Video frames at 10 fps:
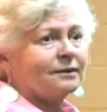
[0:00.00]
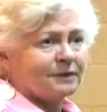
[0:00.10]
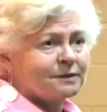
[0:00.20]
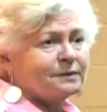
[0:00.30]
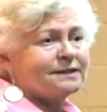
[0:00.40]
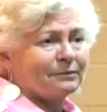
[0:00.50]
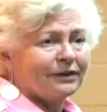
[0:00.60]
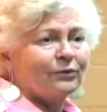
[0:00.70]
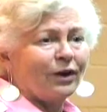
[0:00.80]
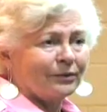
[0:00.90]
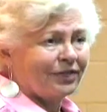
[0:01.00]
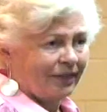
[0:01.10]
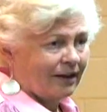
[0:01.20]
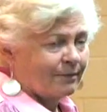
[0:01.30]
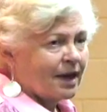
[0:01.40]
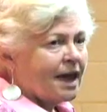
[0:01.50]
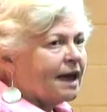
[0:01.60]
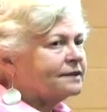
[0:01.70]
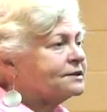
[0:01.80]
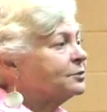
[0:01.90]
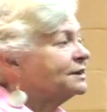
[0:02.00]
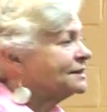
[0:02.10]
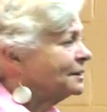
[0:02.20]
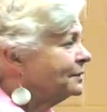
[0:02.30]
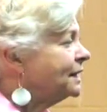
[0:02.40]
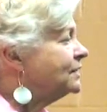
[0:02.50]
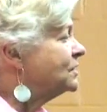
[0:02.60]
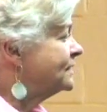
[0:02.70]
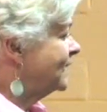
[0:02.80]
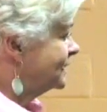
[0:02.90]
there must be something wrong with them. And so when somebody just